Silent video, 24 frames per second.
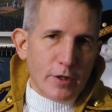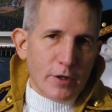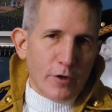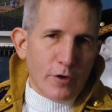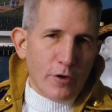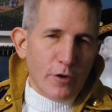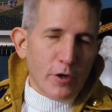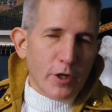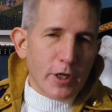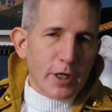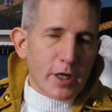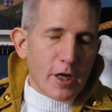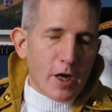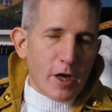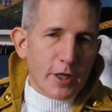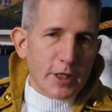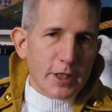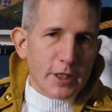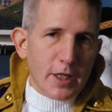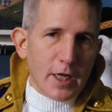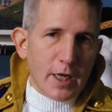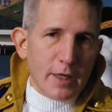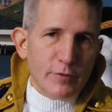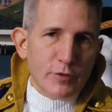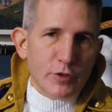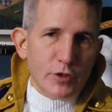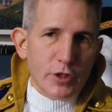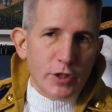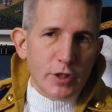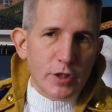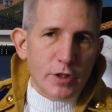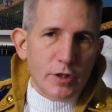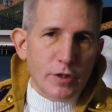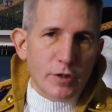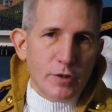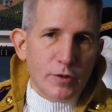early on in life
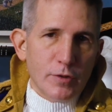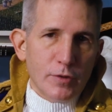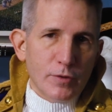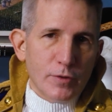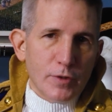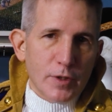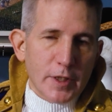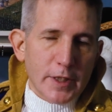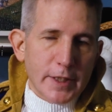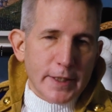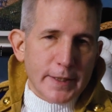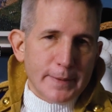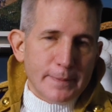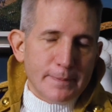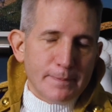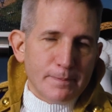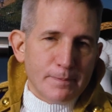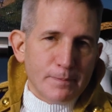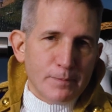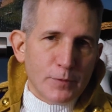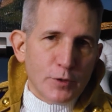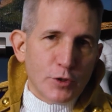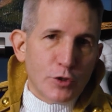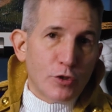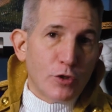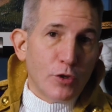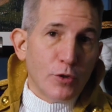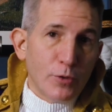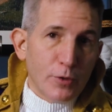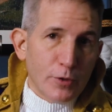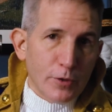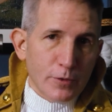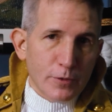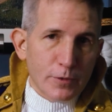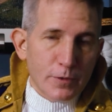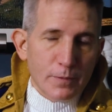she was
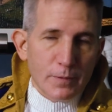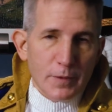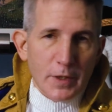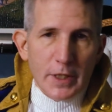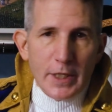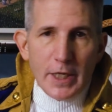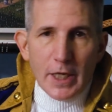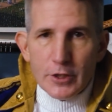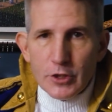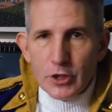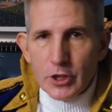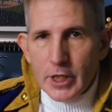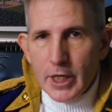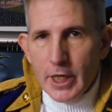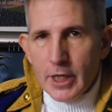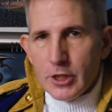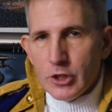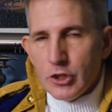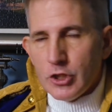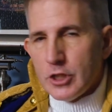tutored and educated.